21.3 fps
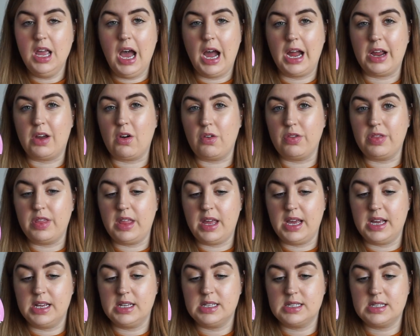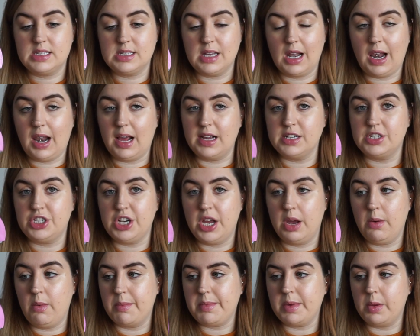I got this last
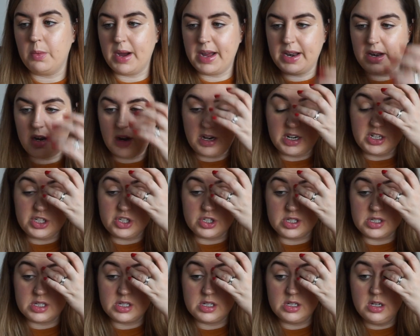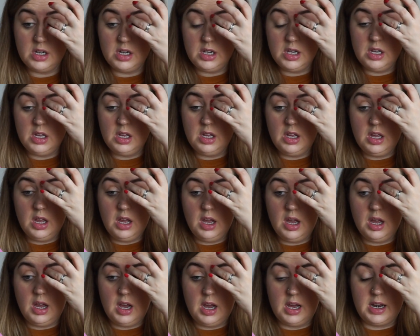year when we went, and I just
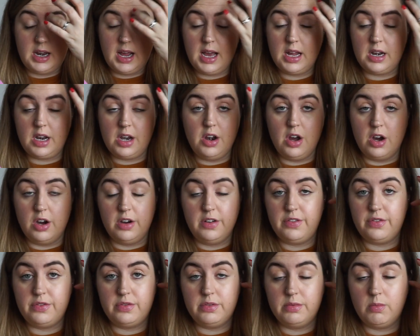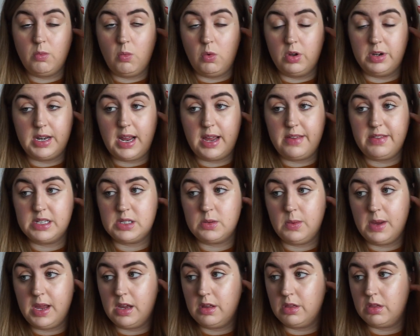had enough one day this
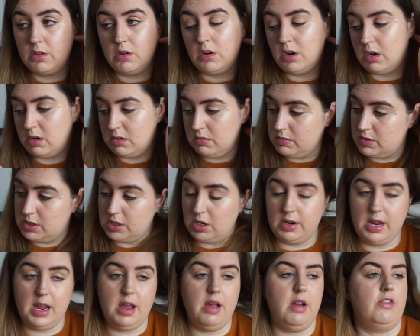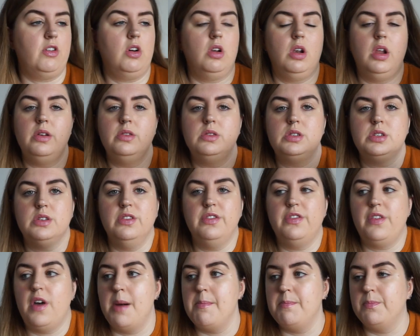week and thought, oh, sod it, I've got loads of
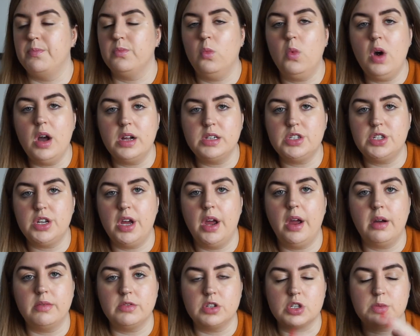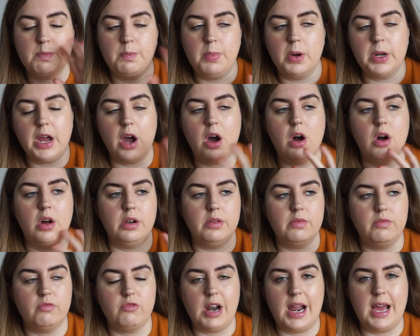work to do, I've just put it on,
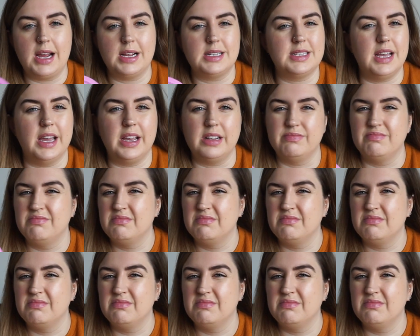relaxing.